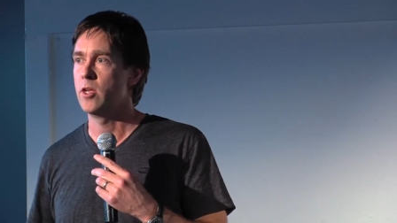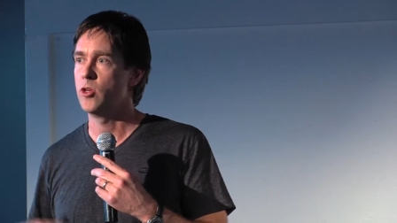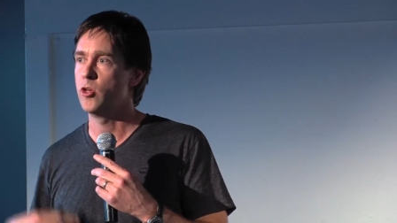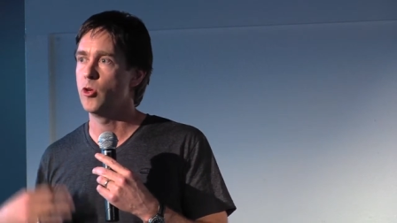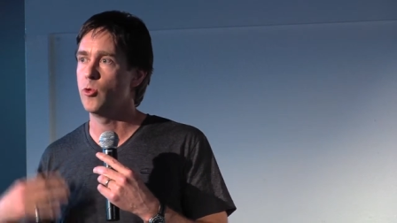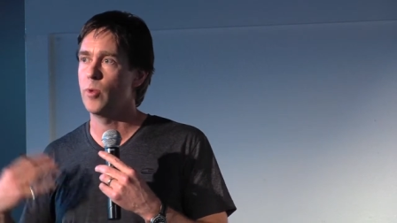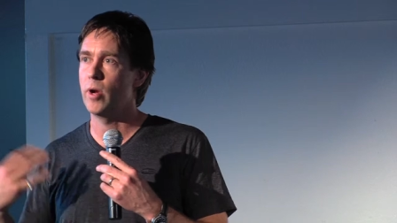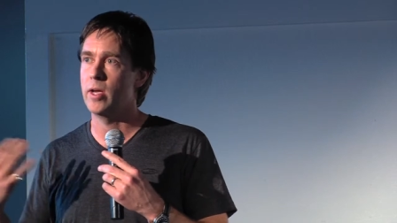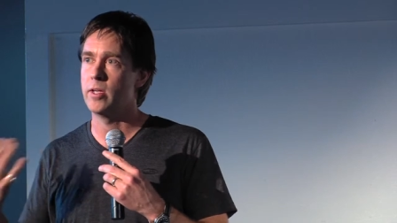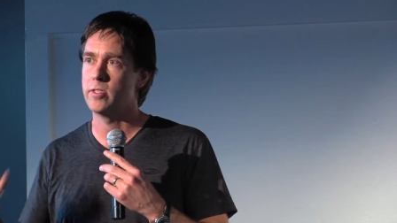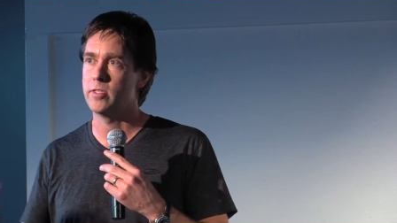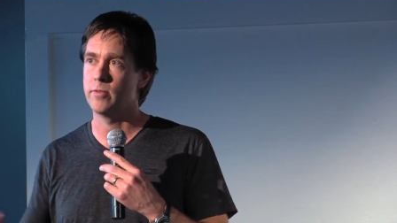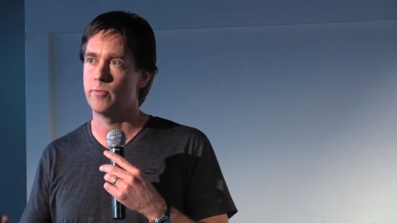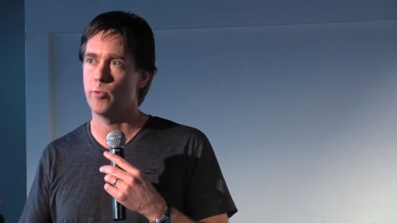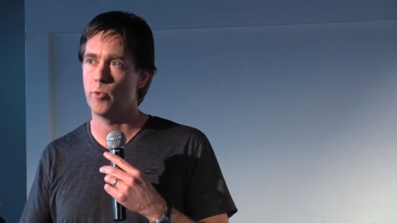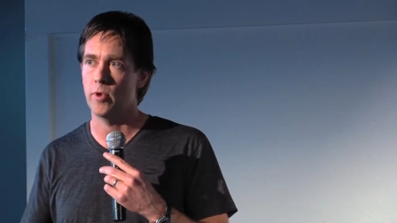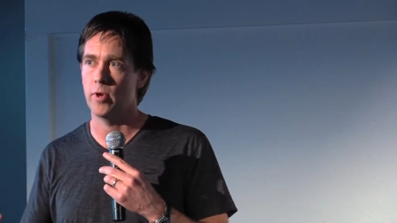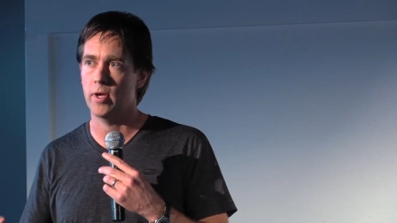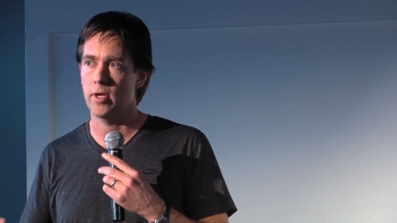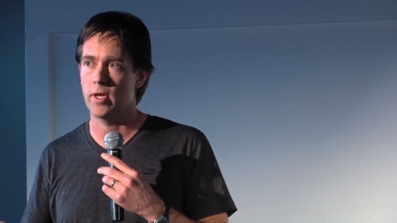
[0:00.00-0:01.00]
new ways of
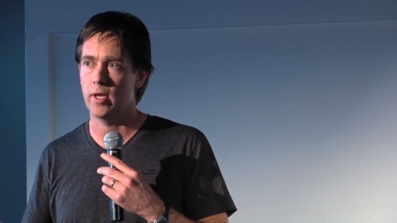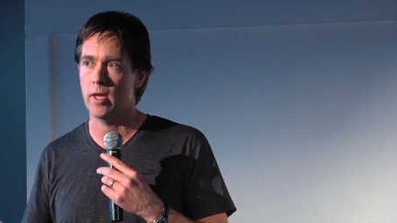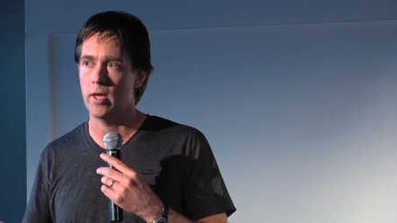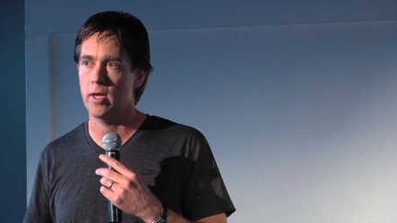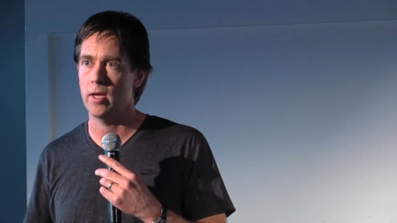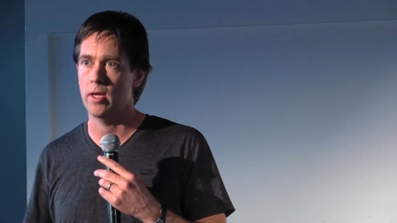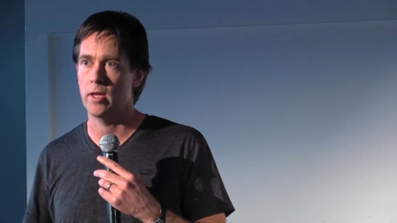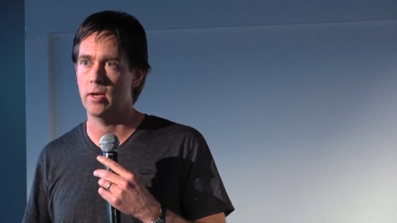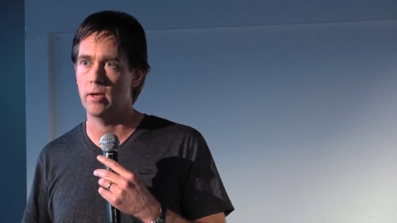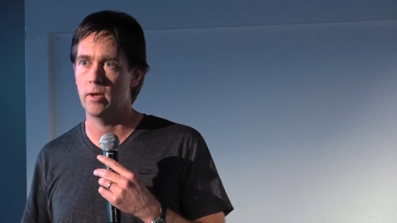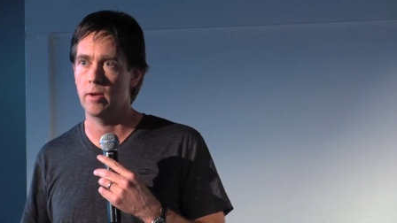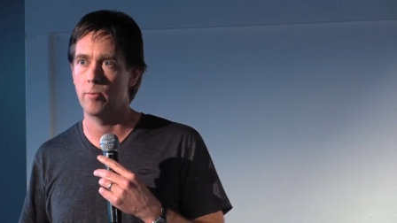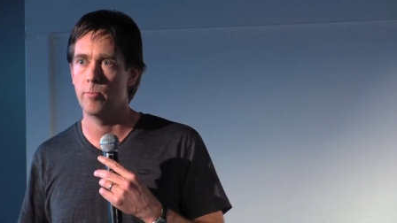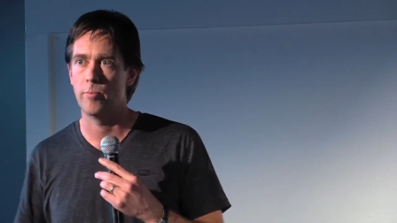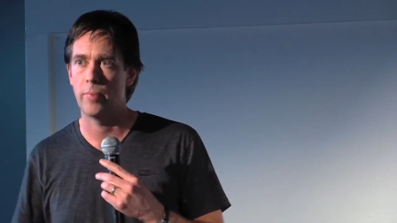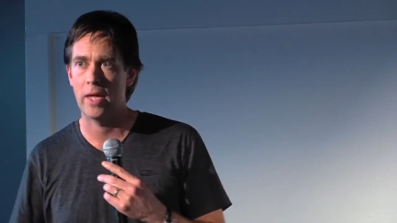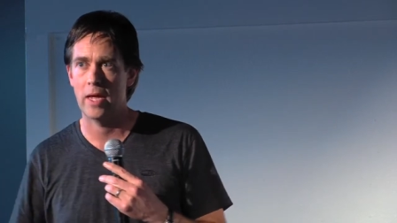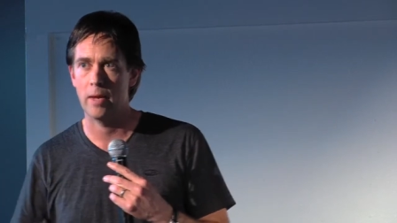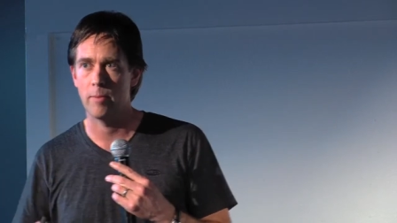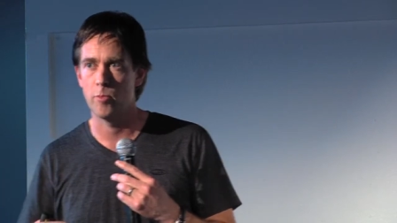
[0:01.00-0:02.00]
working and
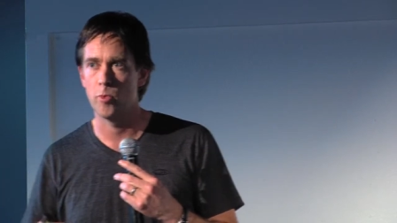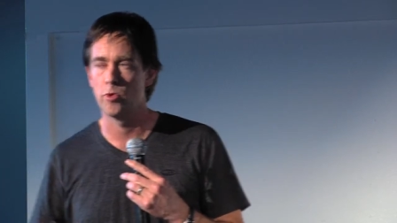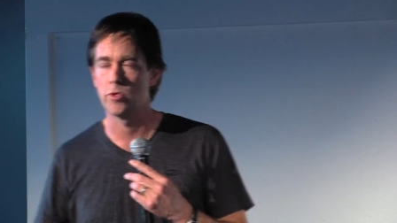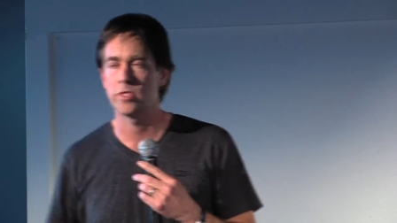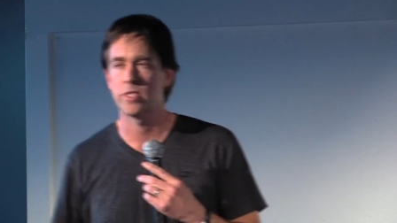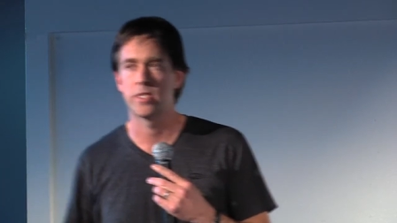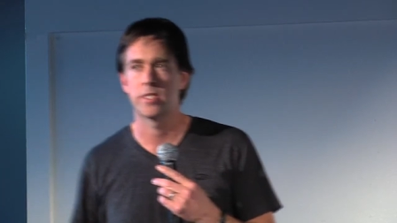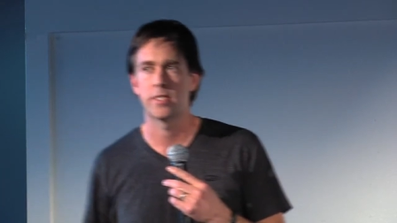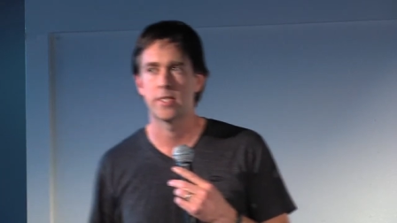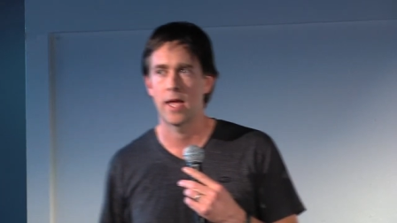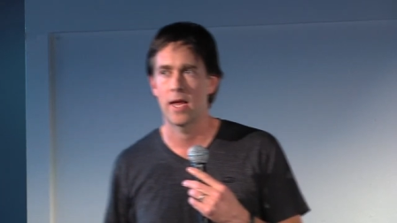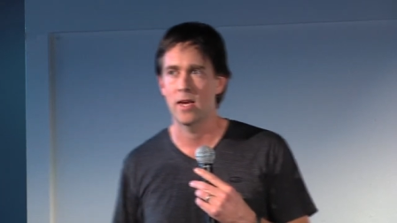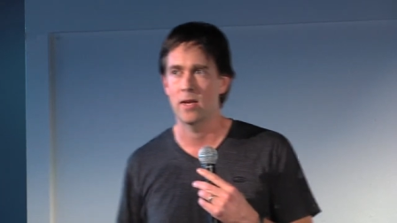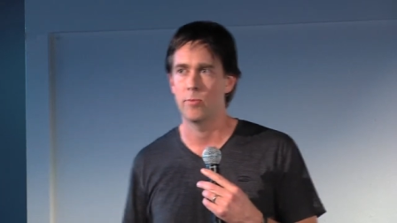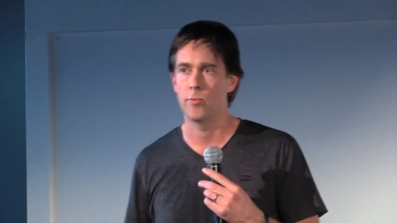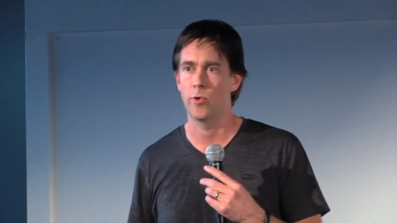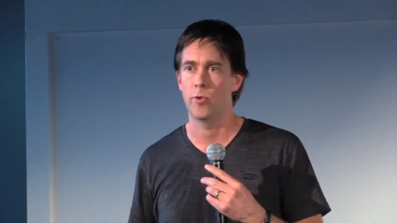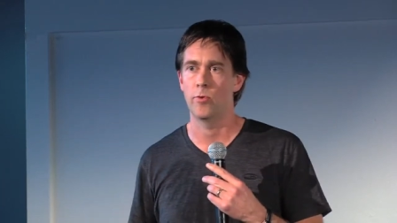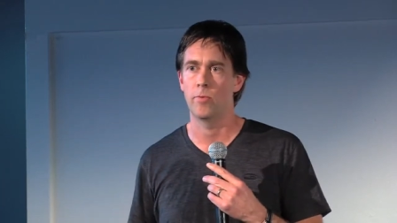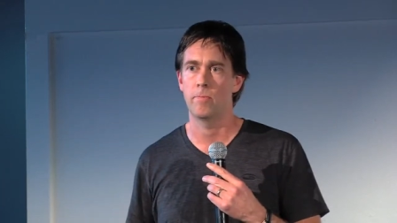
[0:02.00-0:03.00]
being more
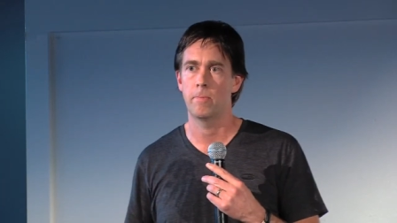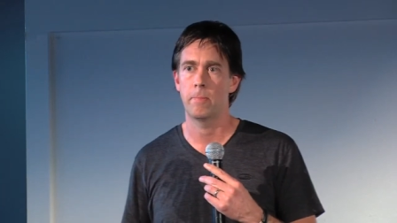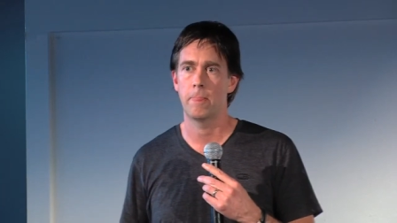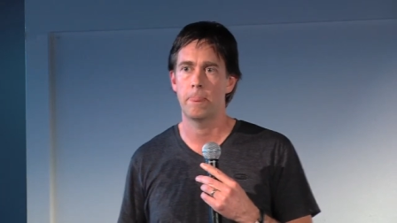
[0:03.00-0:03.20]
sustainable.